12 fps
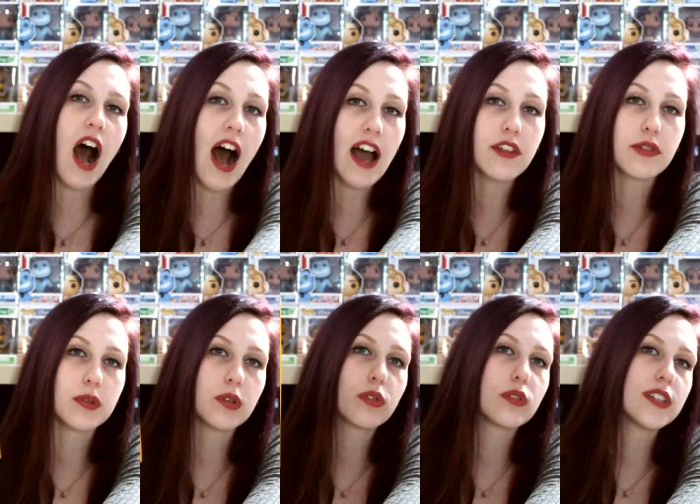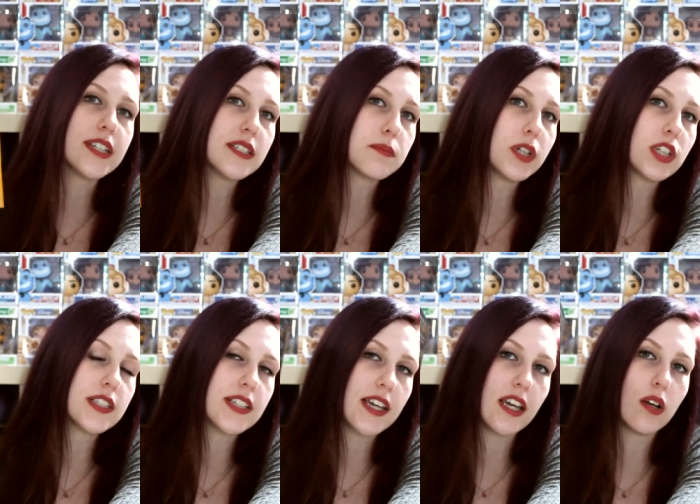I threw through these
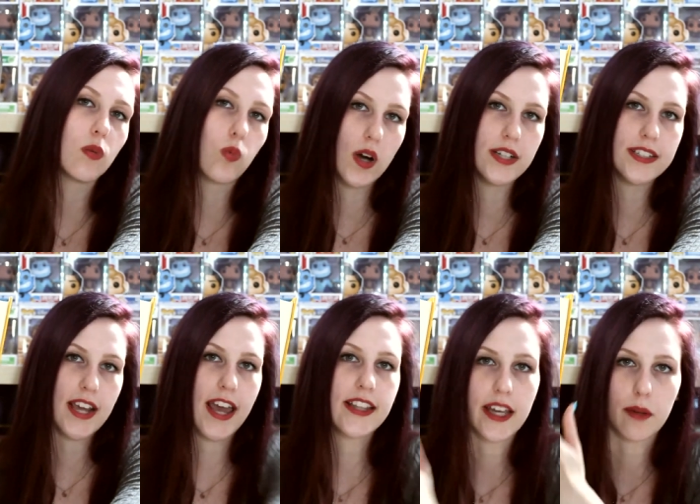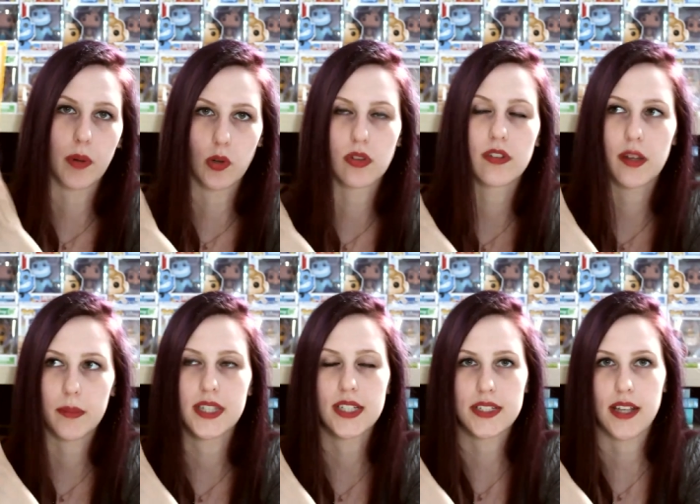books in one day, like both of them
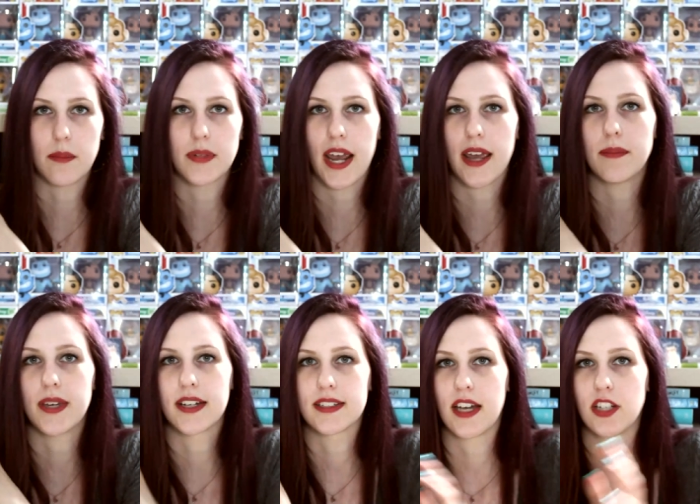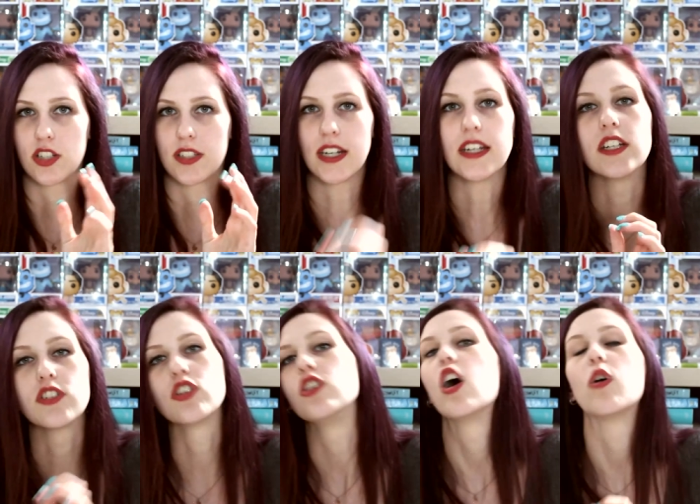in the same day because I just needed
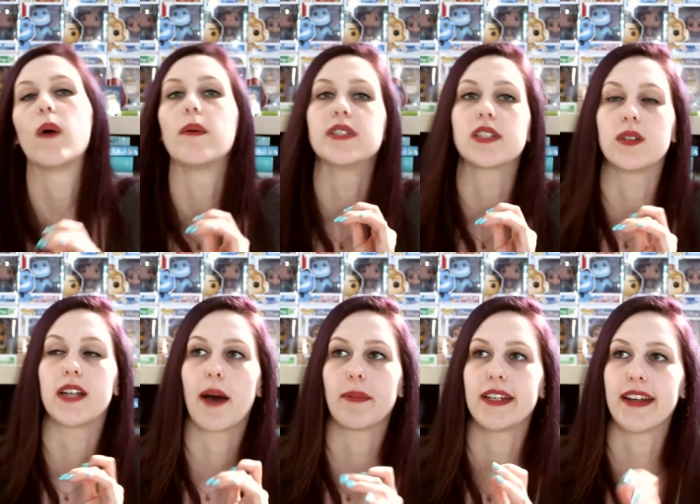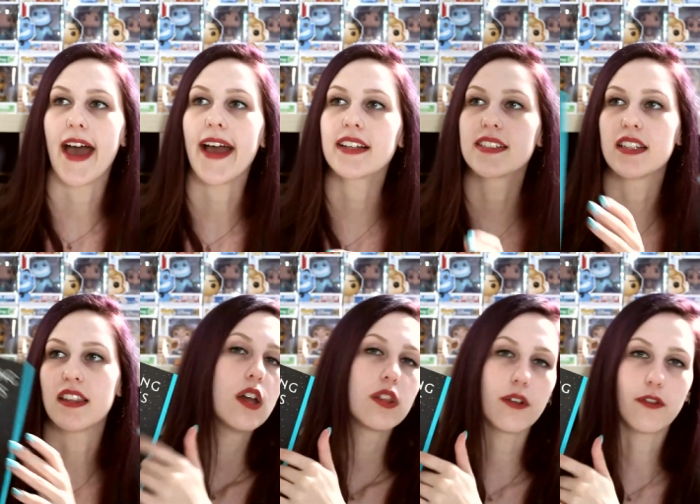to know what was going to happen next.
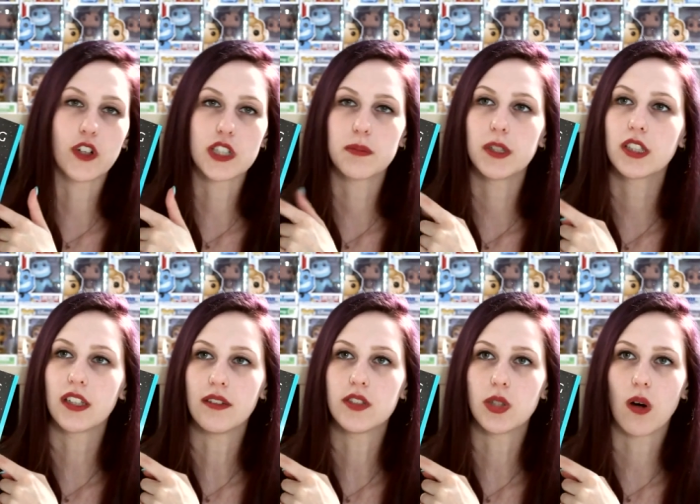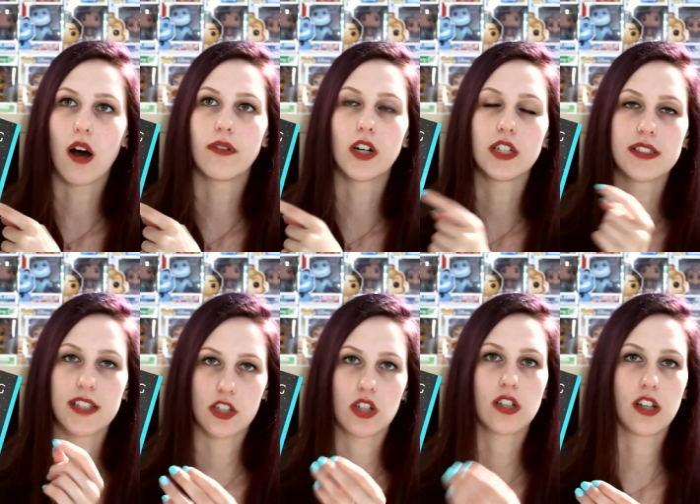The first book leaves you off on
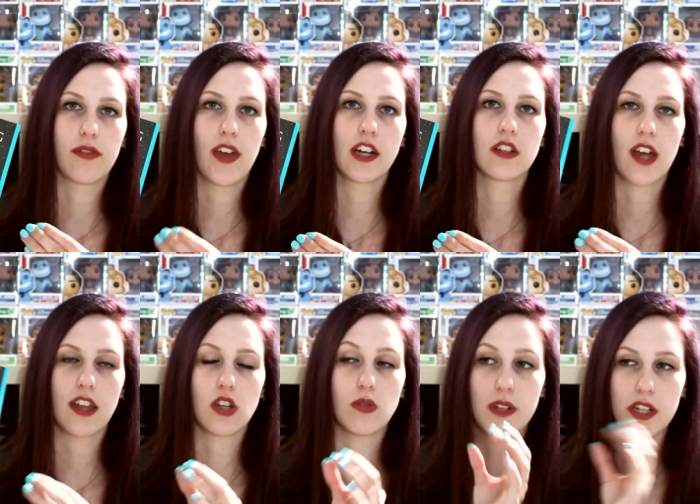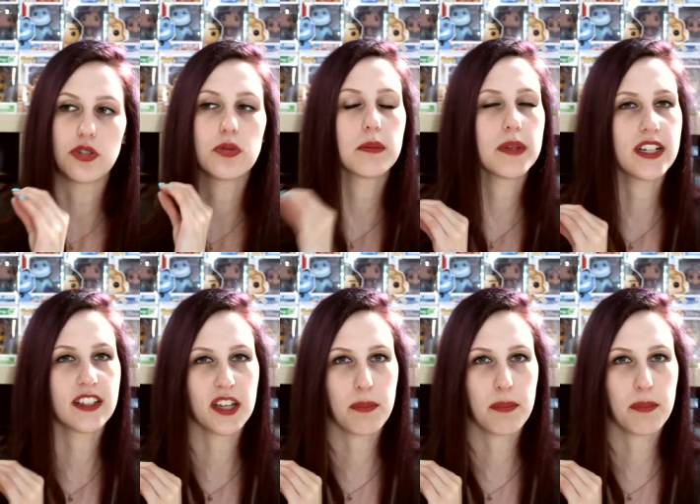such a cliffhanger that you need to immediately